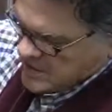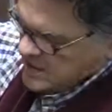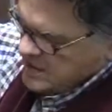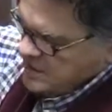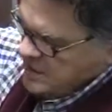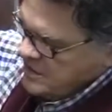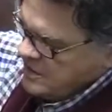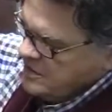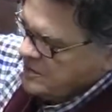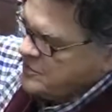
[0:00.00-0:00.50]

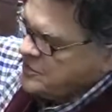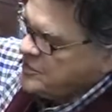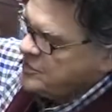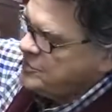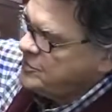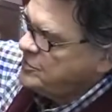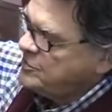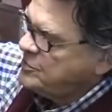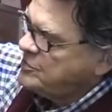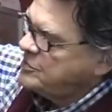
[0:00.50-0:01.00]
in
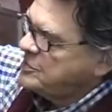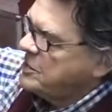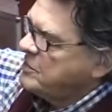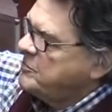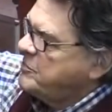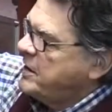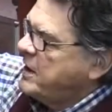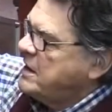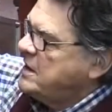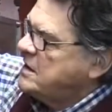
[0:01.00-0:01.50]
tooled and
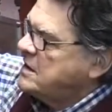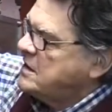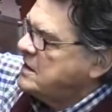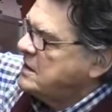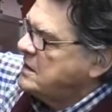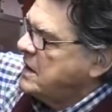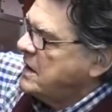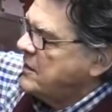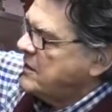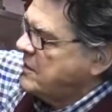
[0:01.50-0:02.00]
painted
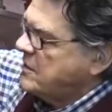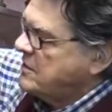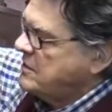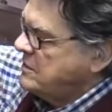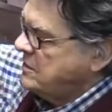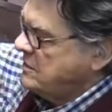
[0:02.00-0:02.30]
leather.